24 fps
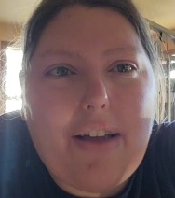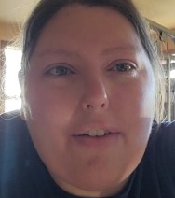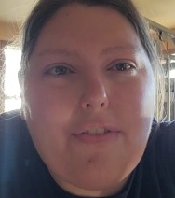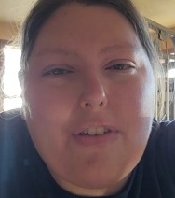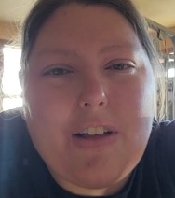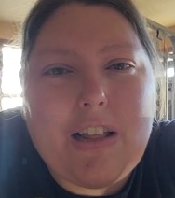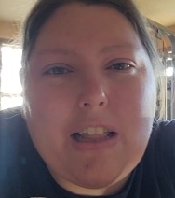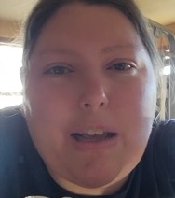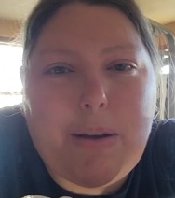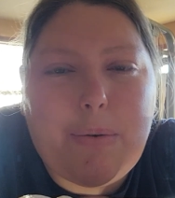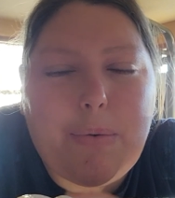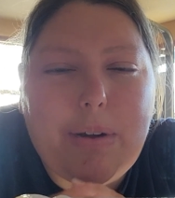I
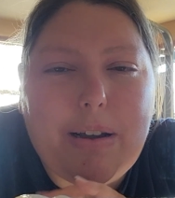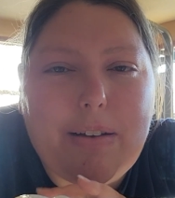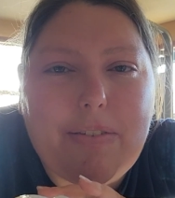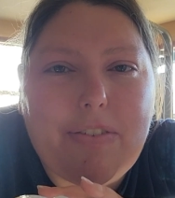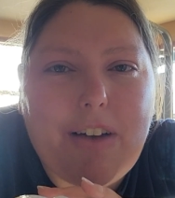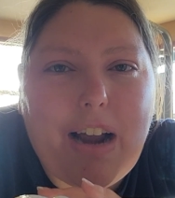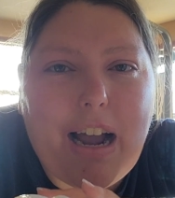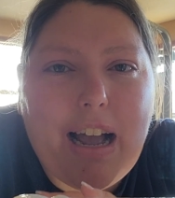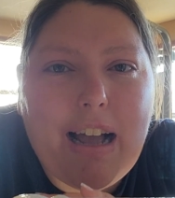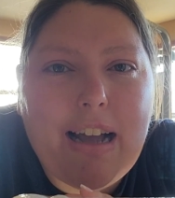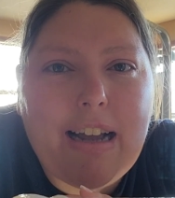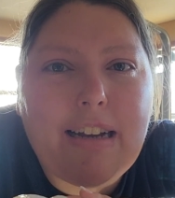feel like we've
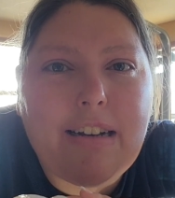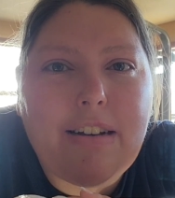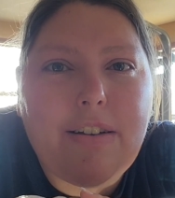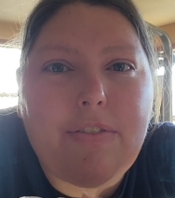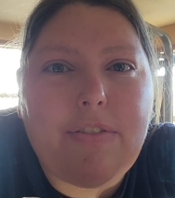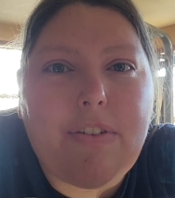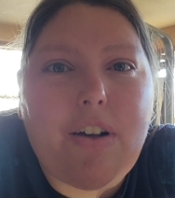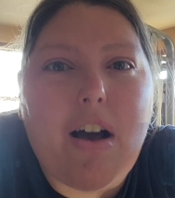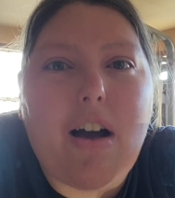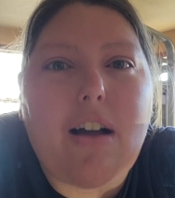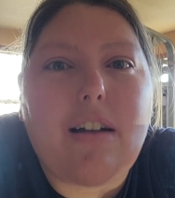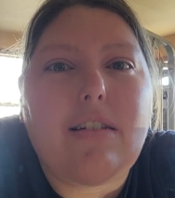kind of
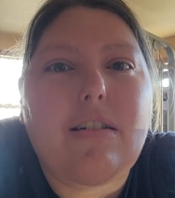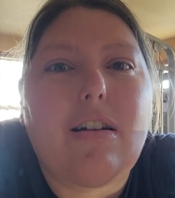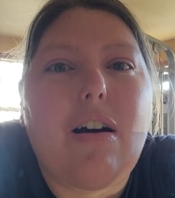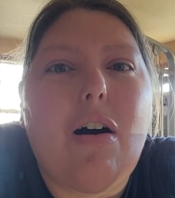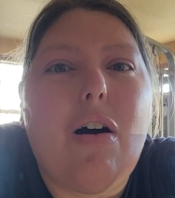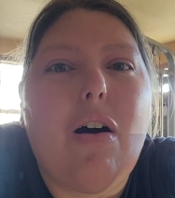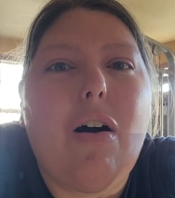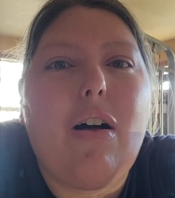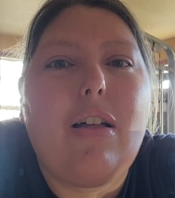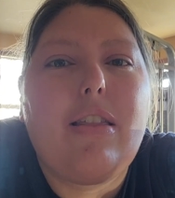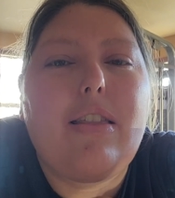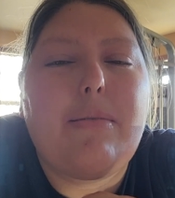gotten
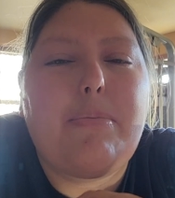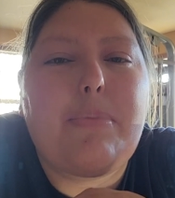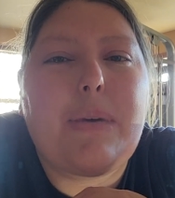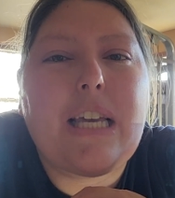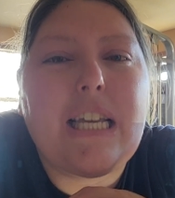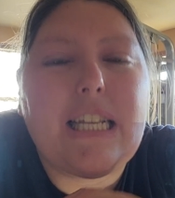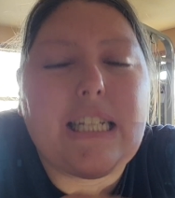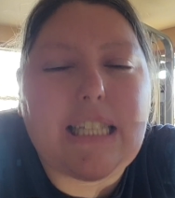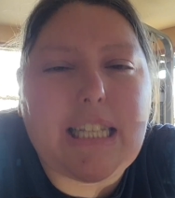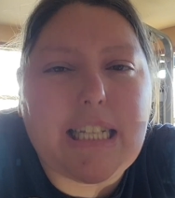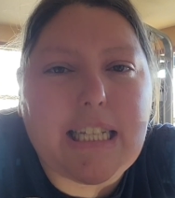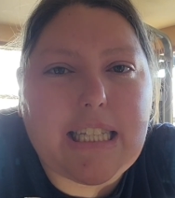all the
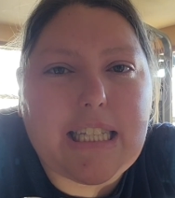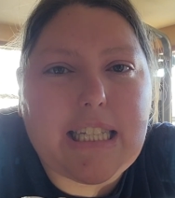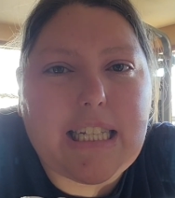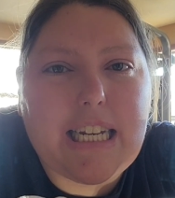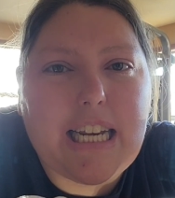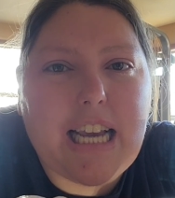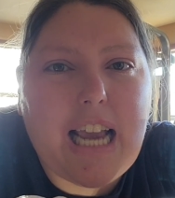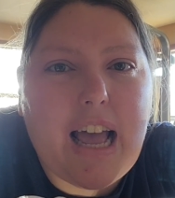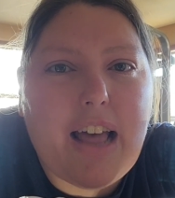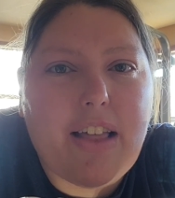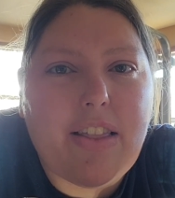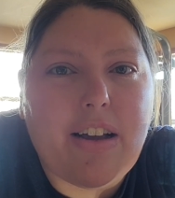pieces
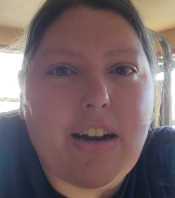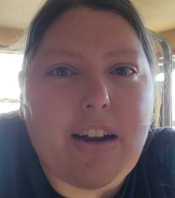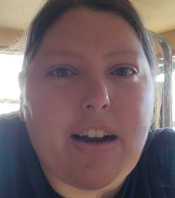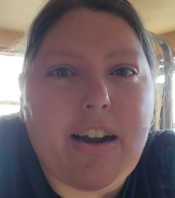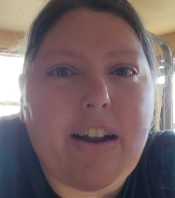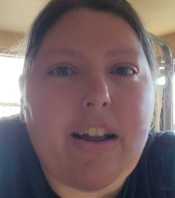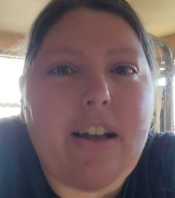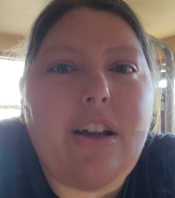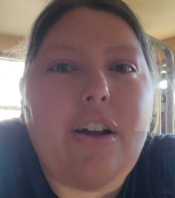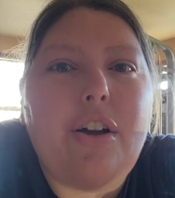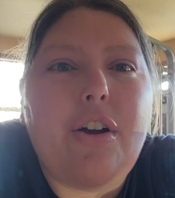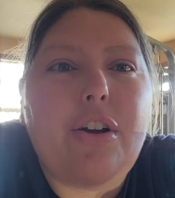together
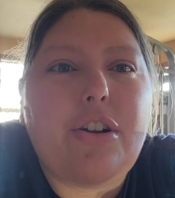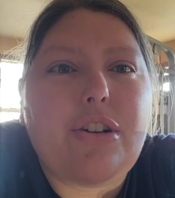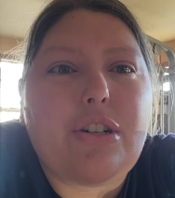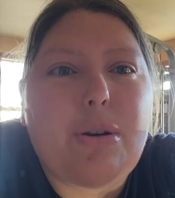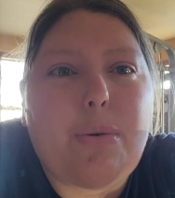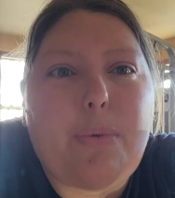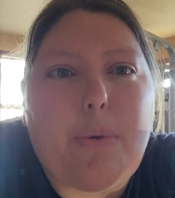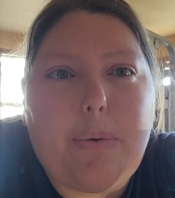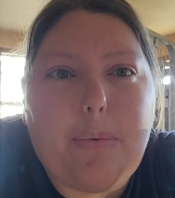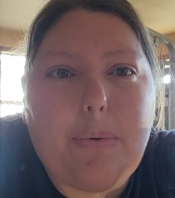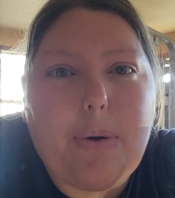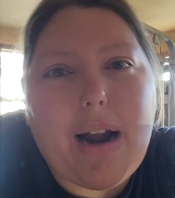to
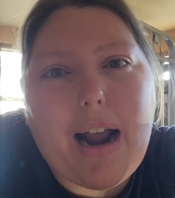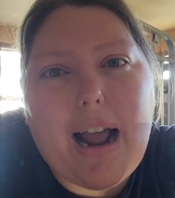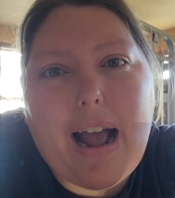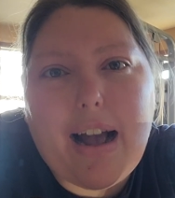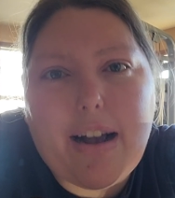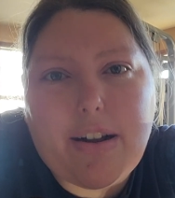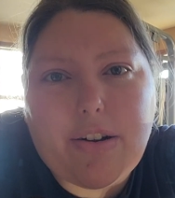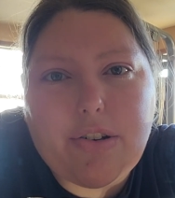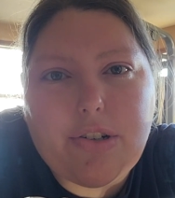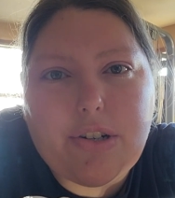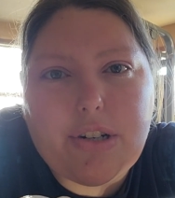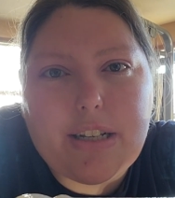where we're
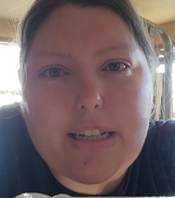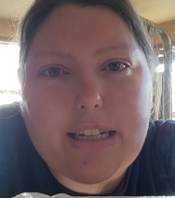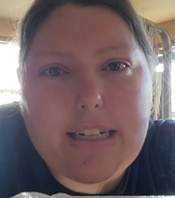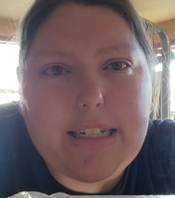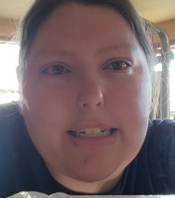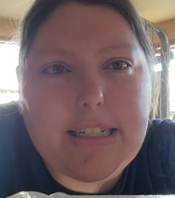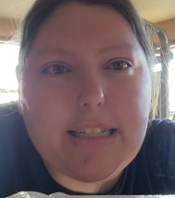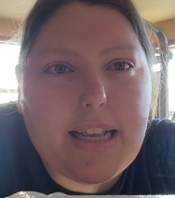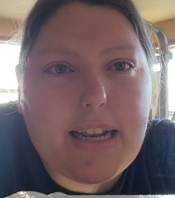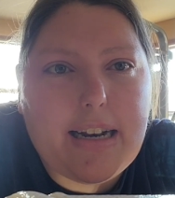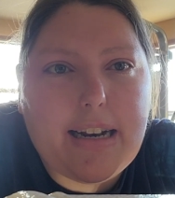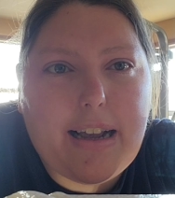actually
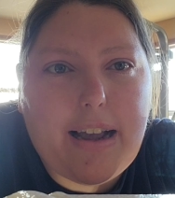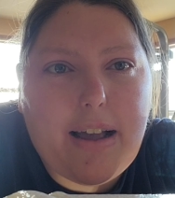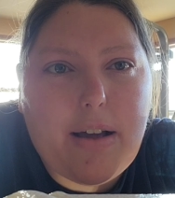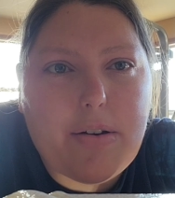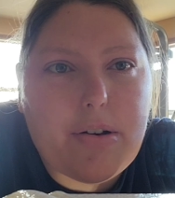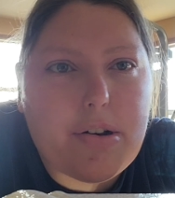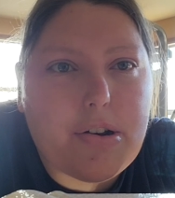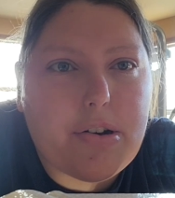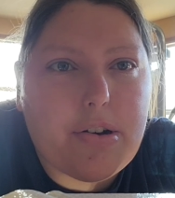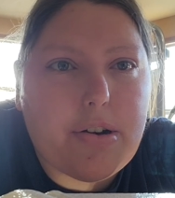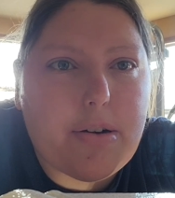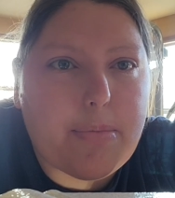setting out
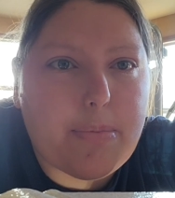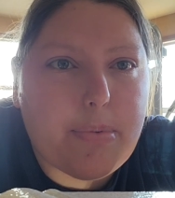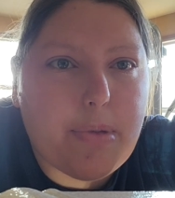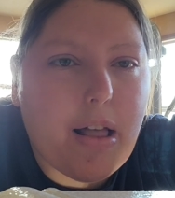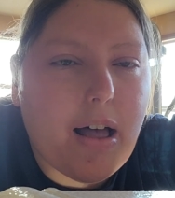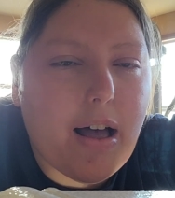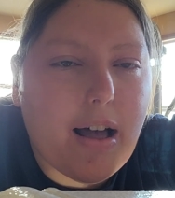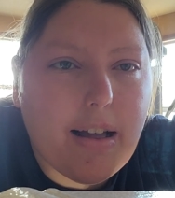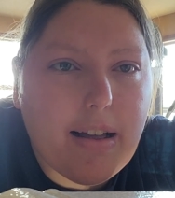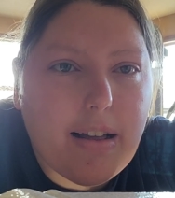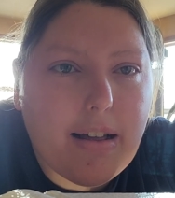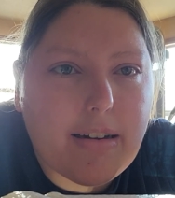on our
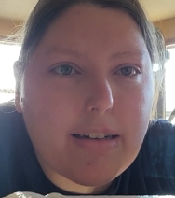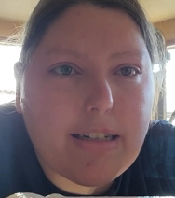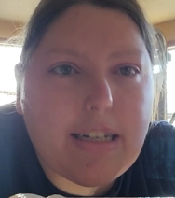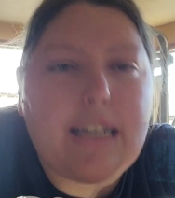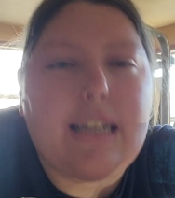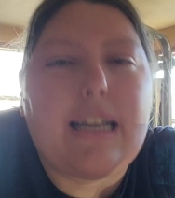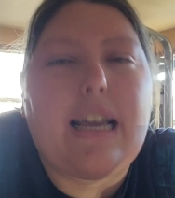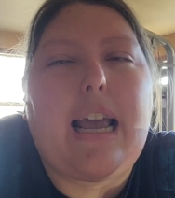plot.